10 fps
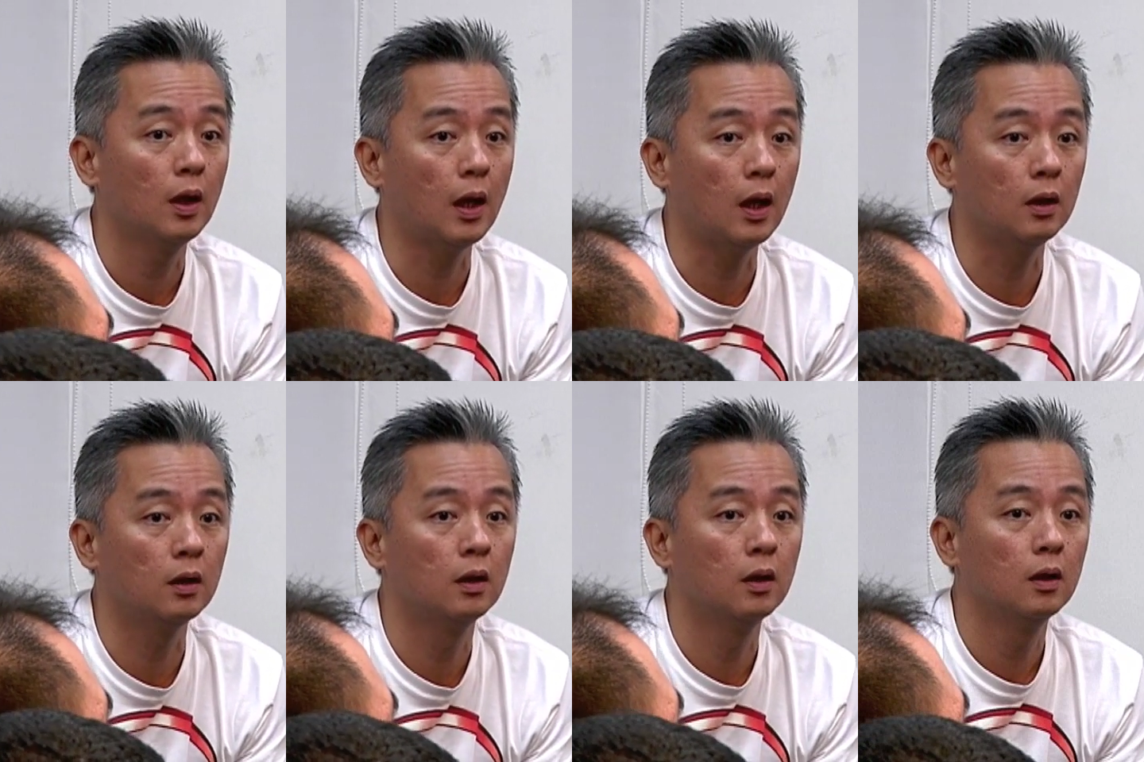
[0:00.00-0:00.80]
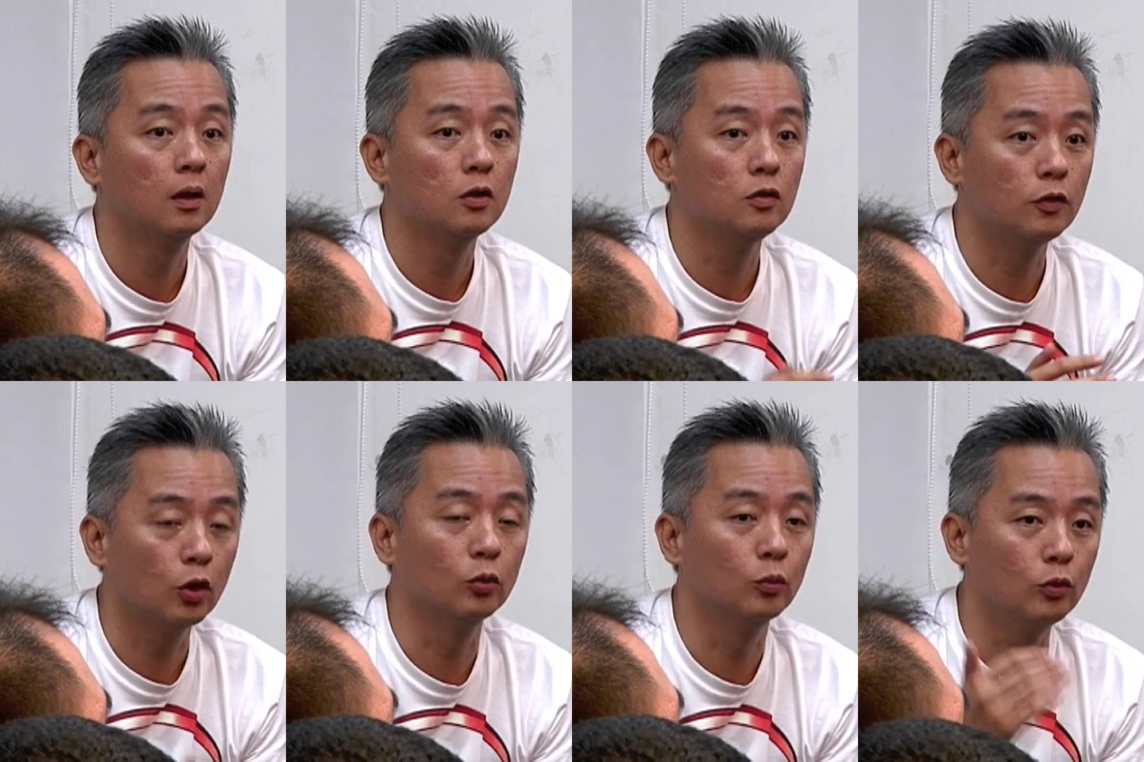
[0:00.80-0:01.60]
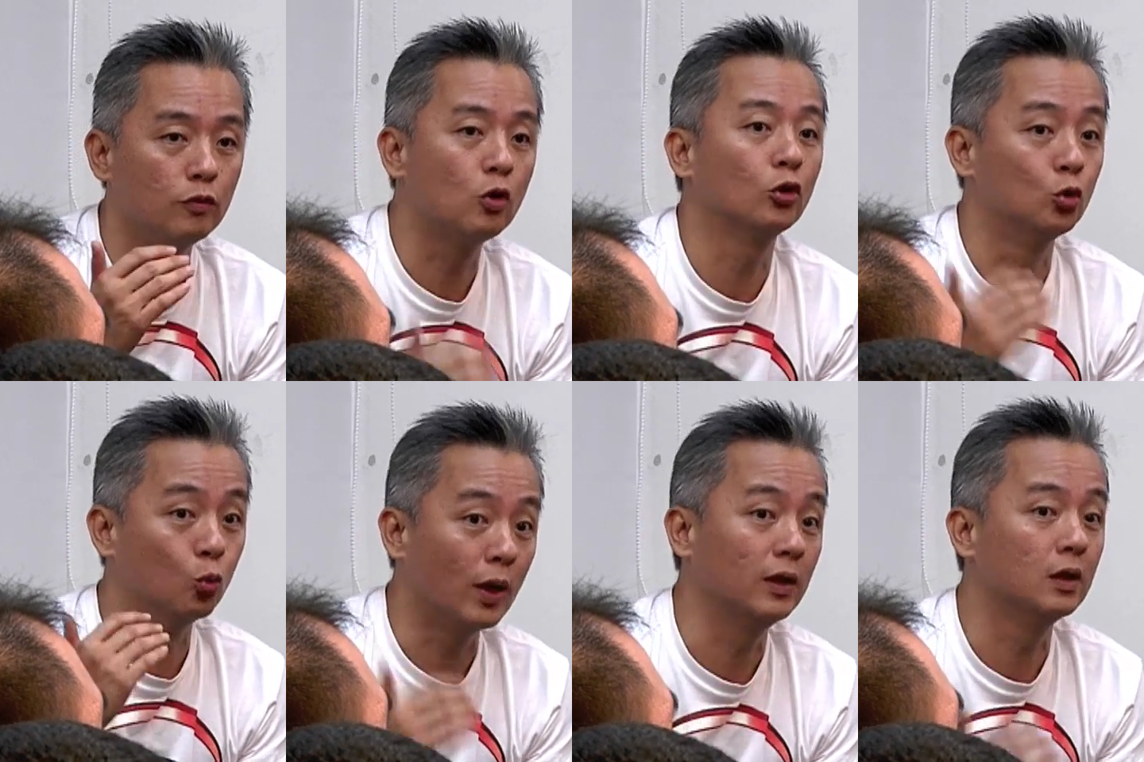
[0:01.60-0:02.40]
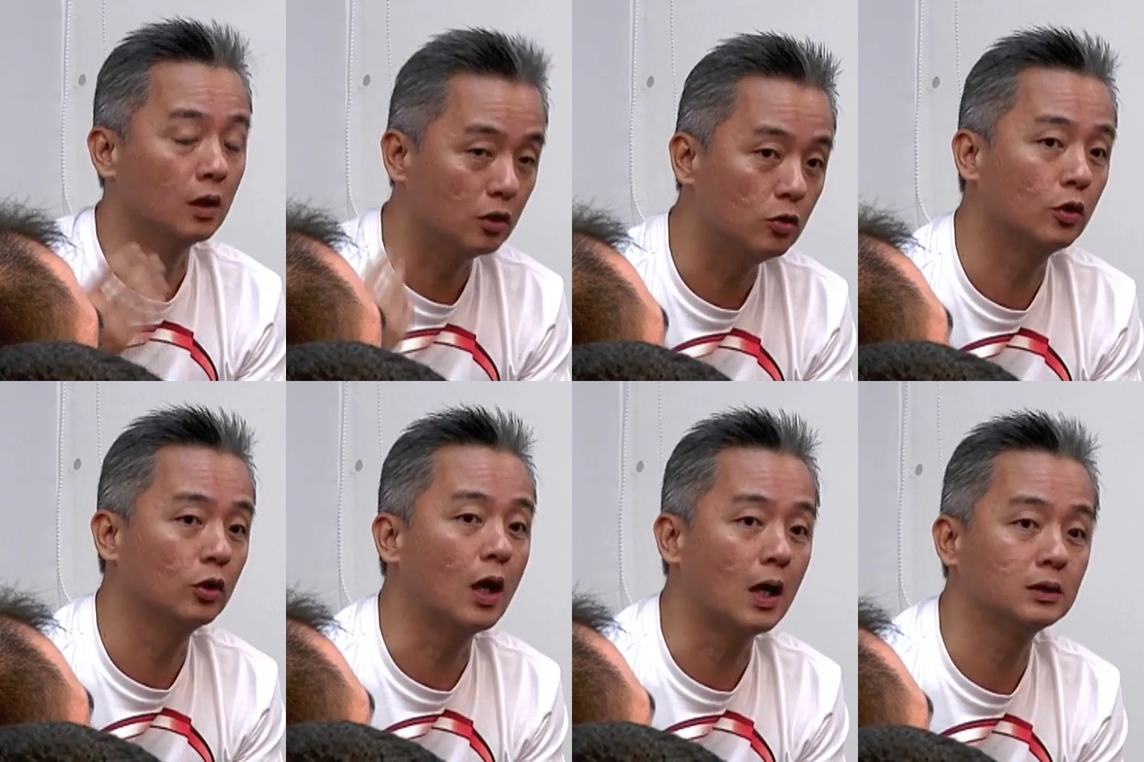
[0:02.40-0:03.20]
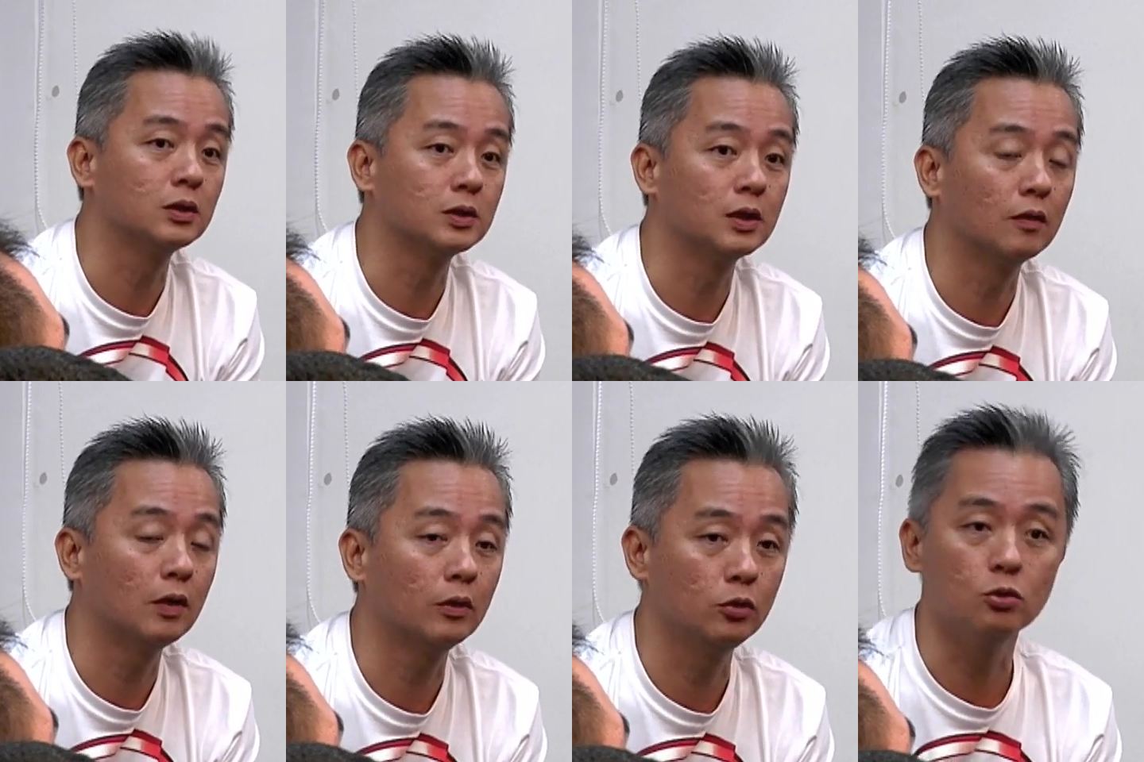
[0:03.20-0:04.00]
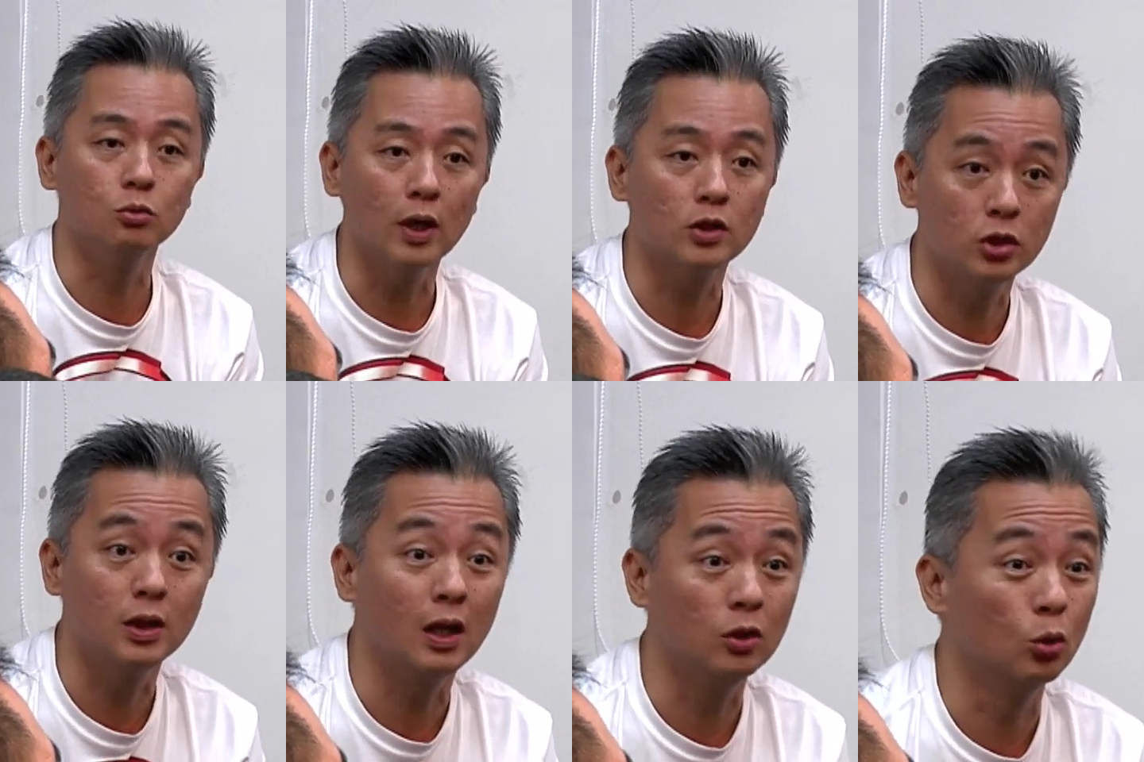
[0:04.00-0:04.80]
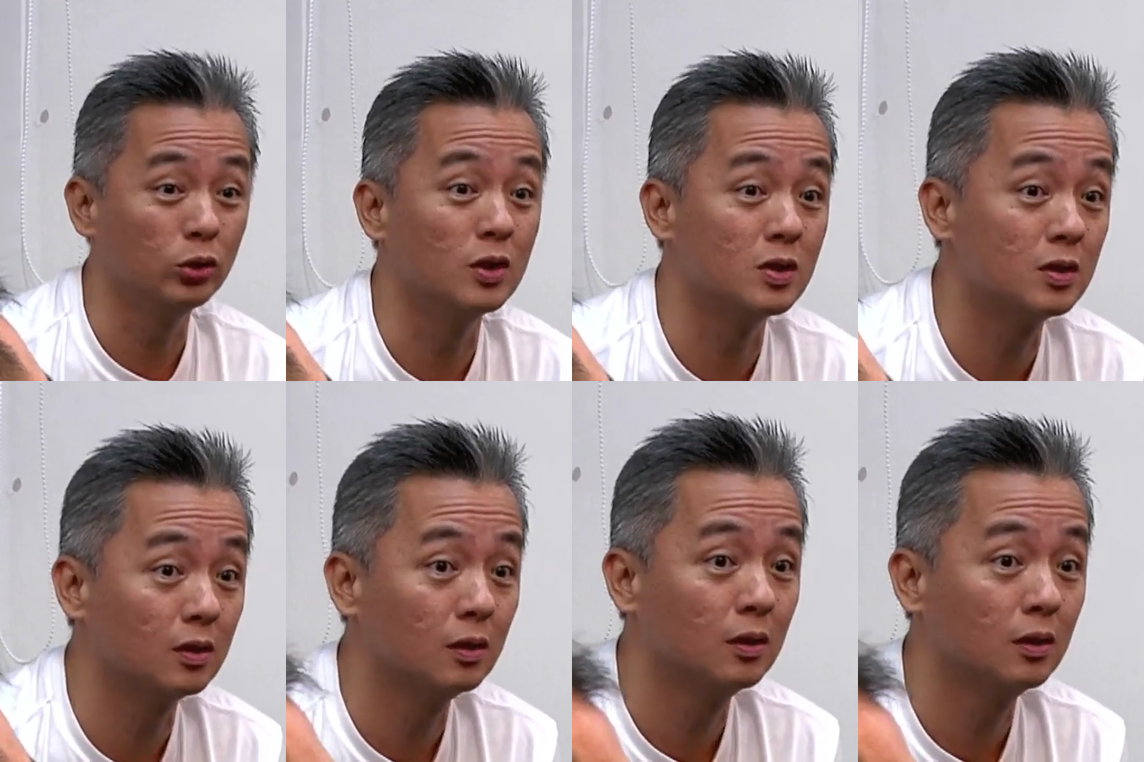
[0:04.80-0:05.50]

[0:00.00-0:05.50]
and you've got to, you've got to wonder, and you've got to ask yourself, how do you actually get noticed?